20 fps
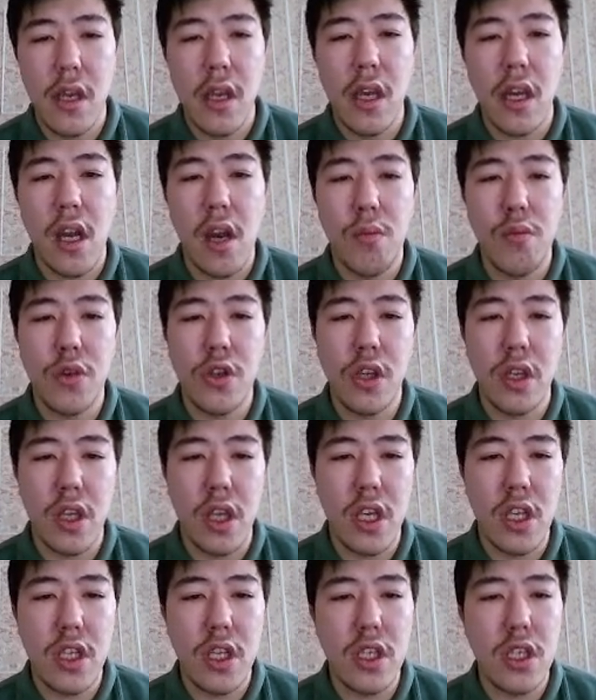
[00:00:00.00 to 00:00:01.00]

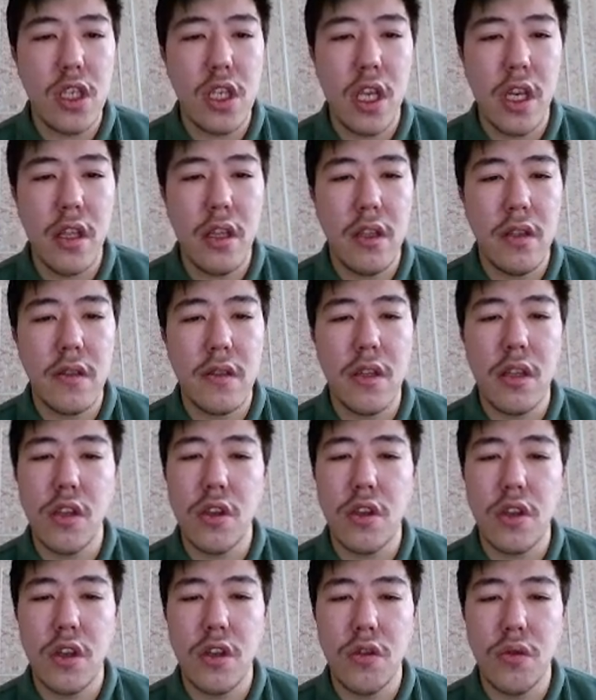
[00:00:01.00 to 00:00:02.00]
Communication channels
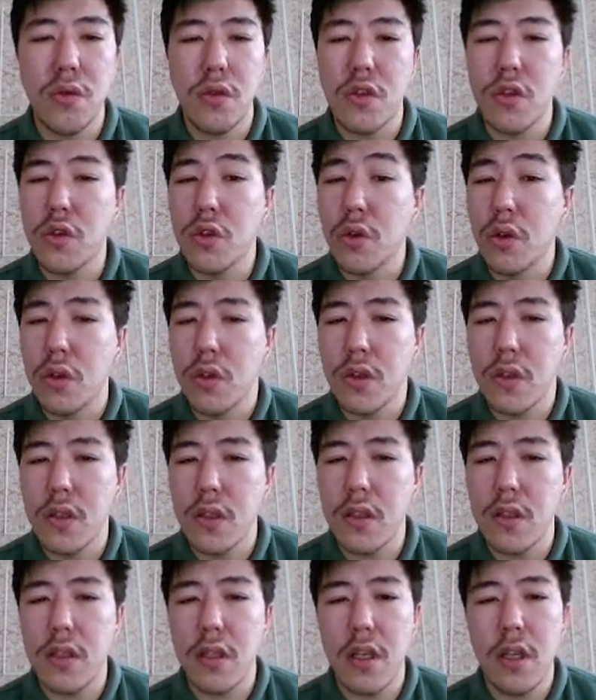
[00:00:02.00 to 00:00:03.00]
introduce
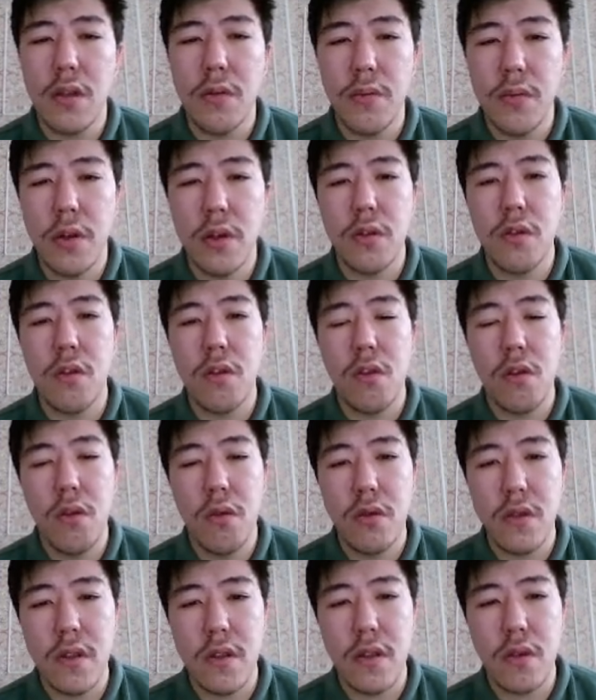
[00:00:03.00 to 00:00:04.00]
noises and photon
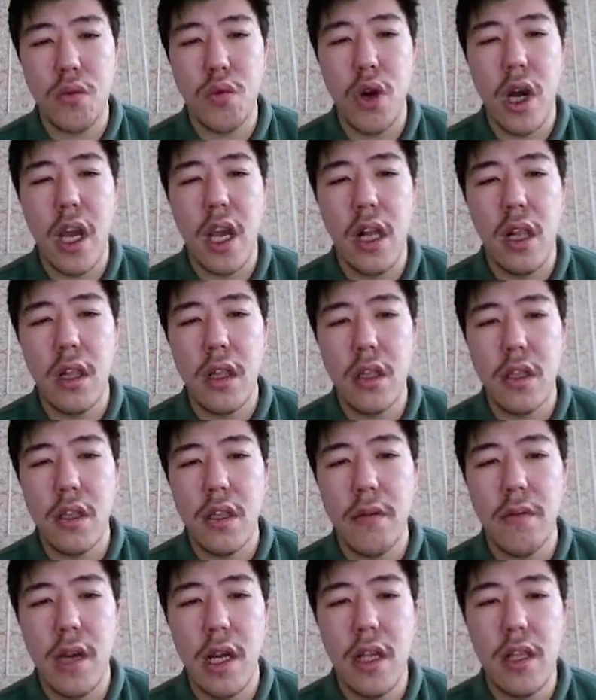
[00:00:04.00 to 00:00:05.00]
losses, while
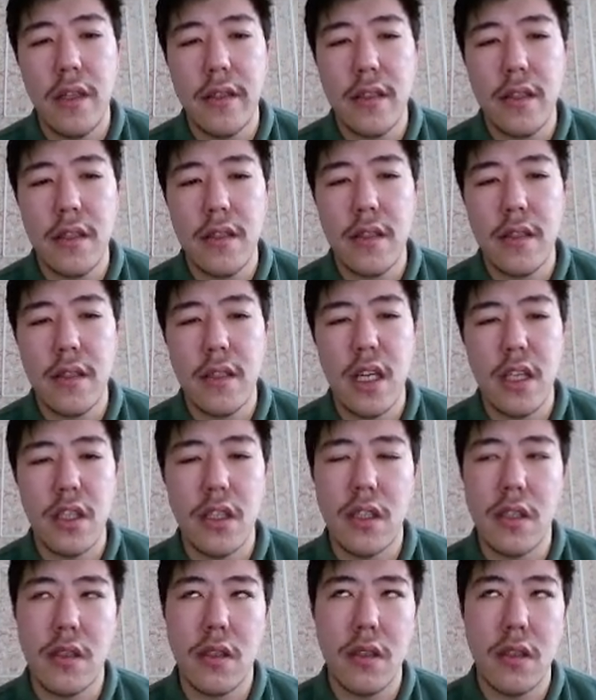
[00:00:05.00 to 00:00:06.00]
devices such
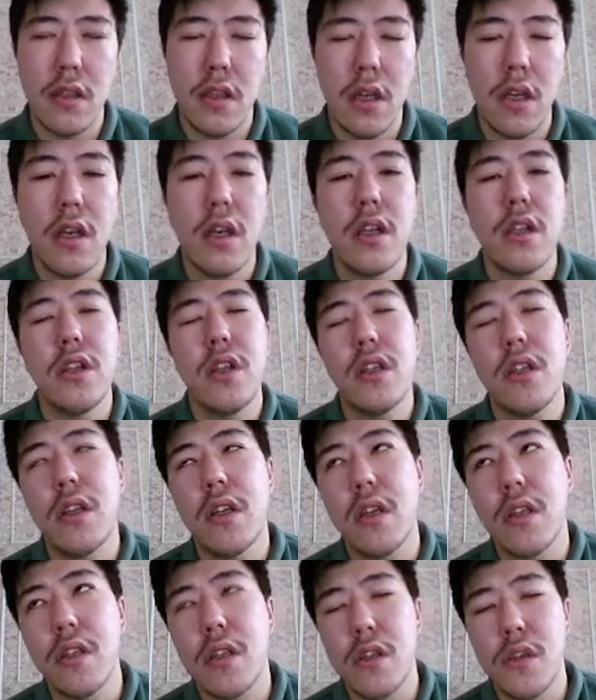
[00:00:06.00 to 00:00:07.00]
as
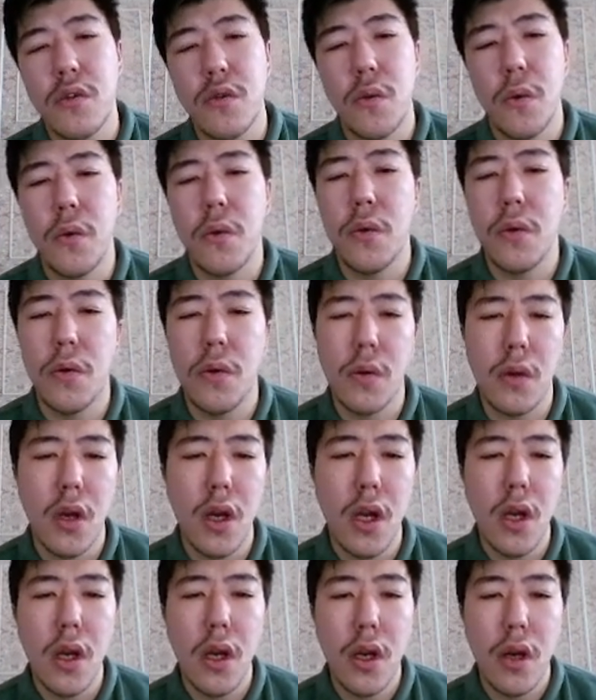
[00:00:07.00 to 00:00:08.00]
detectors or
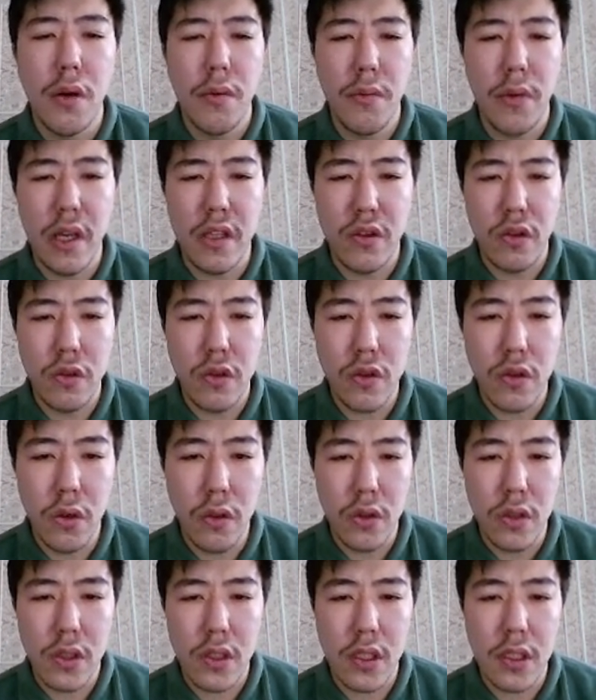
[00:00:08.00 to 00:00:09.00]
photon
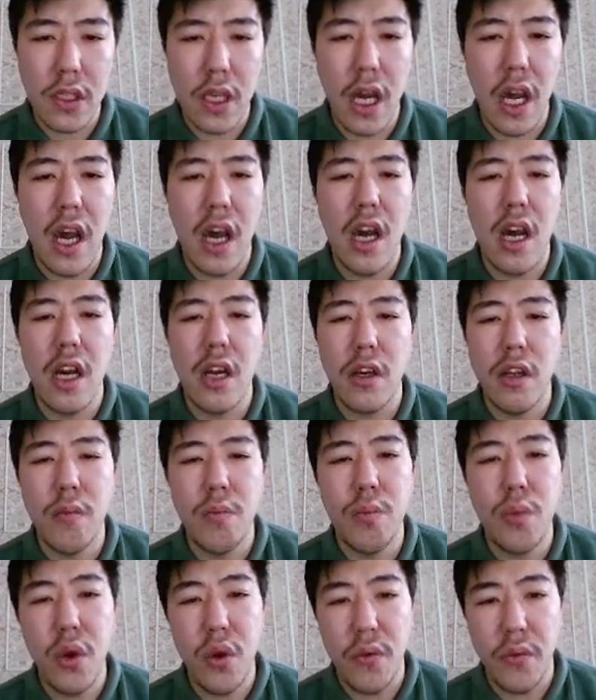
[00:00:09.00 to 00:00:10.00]
sources are
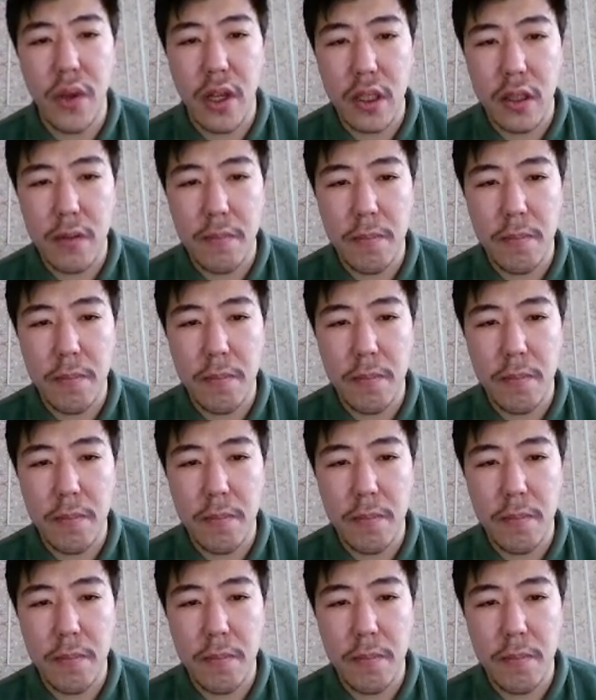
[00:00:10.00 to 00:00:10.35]
imperfect.